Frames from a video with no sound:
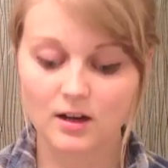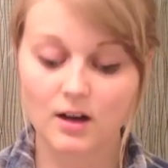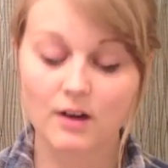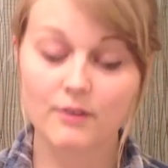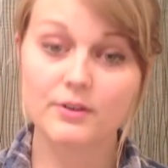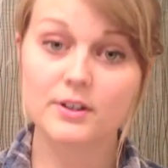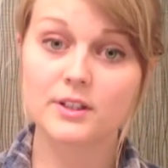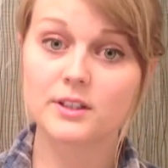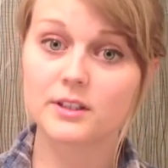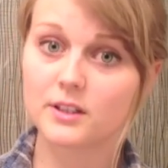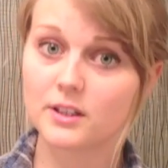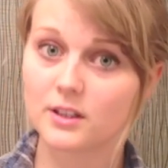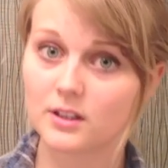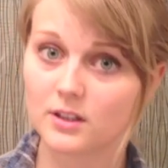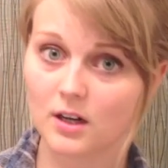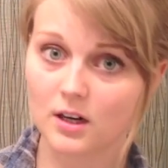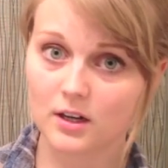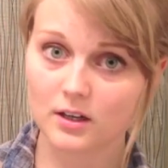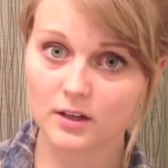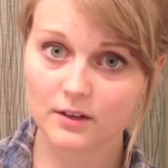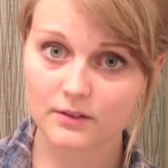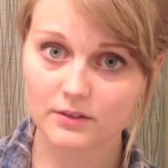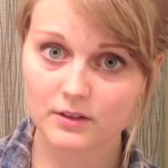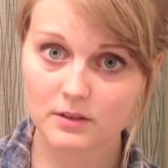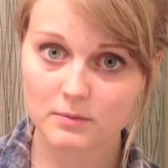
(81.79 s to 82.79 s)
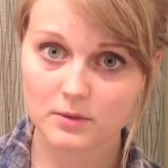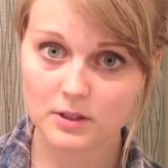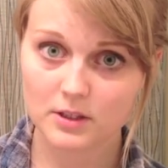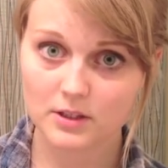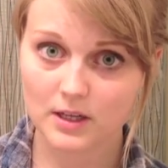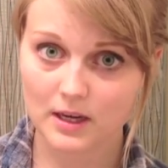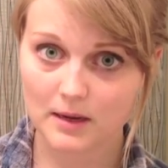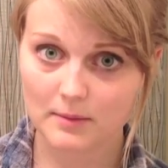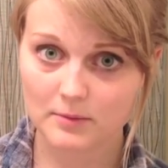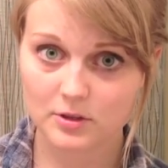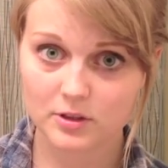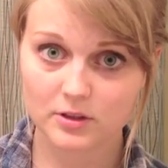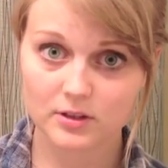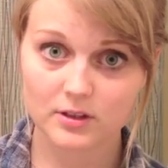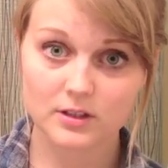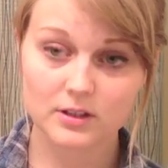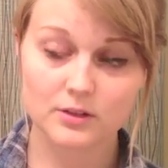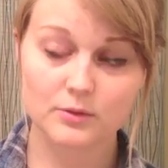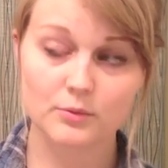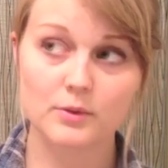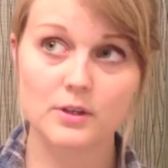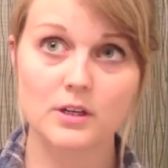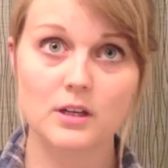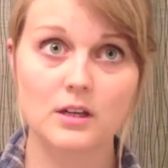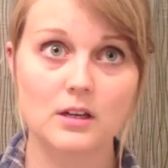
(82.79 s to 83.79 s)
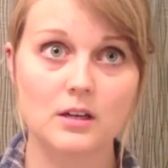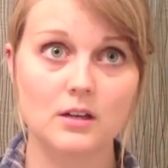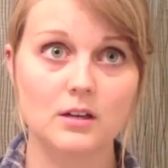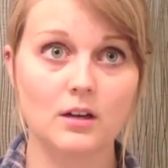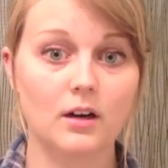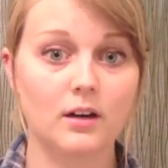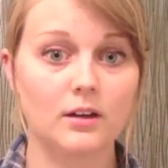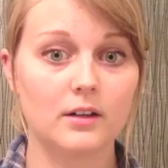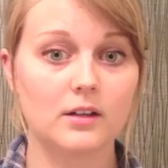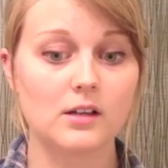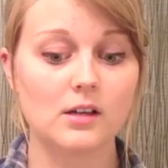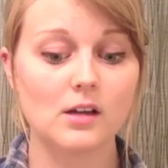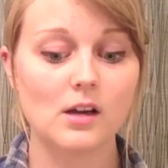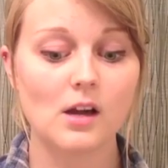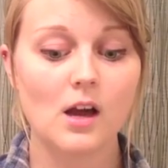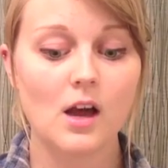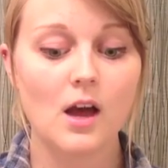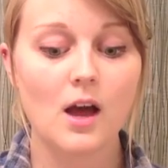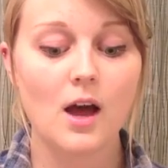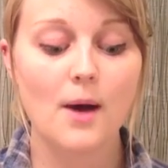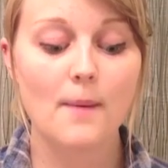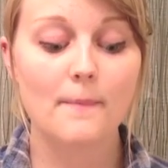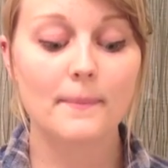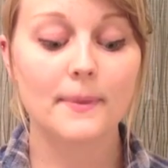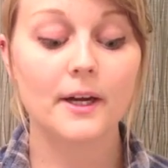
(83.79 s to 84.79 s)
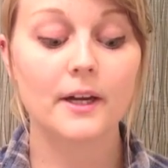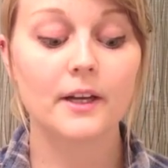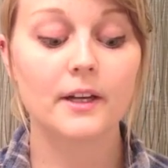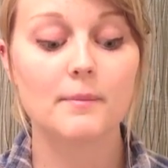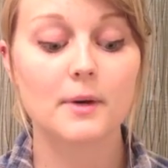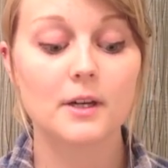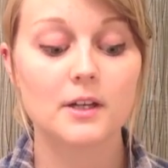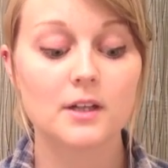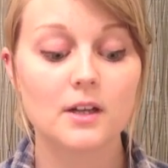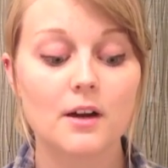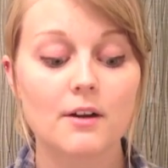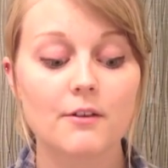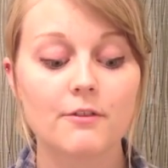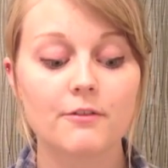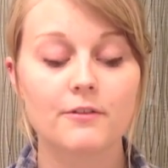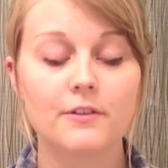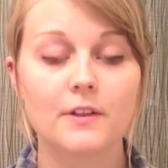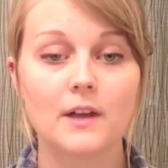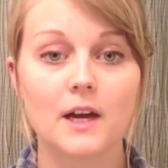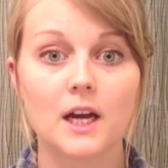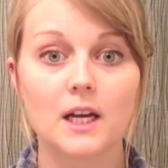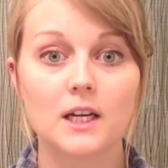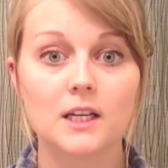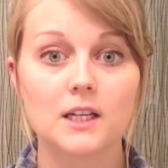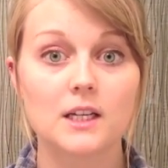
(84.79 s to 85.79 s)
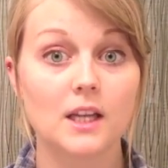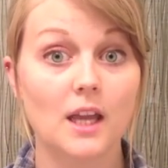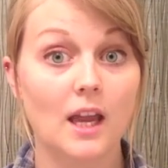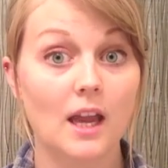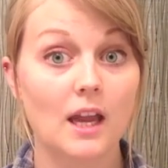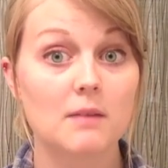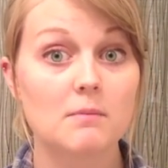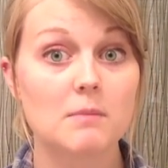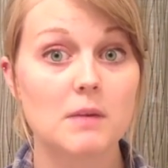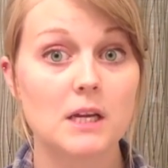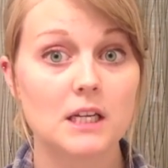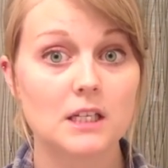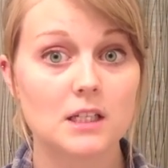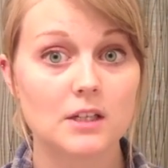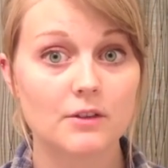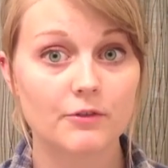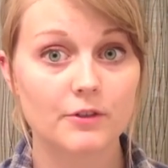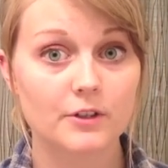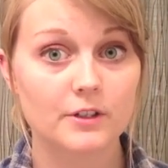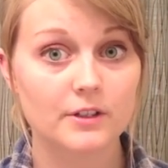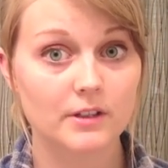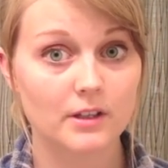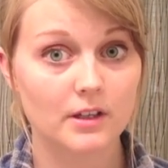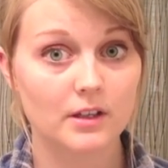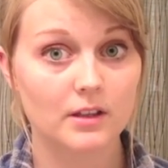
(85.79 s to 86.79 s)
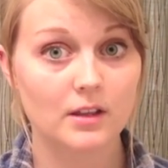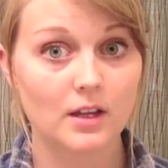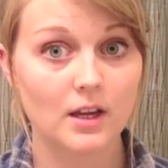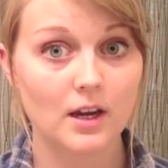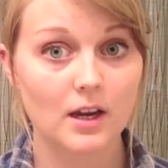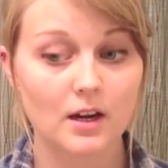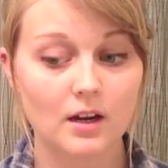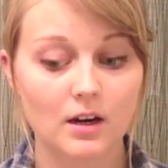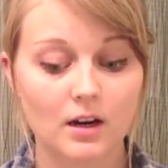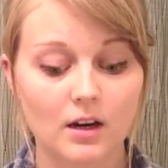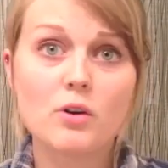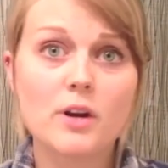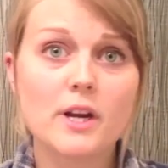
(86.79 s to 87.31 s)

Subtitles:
Obviously not enough to be damaging because we eat honey, but enough that it can make a difference in the hair.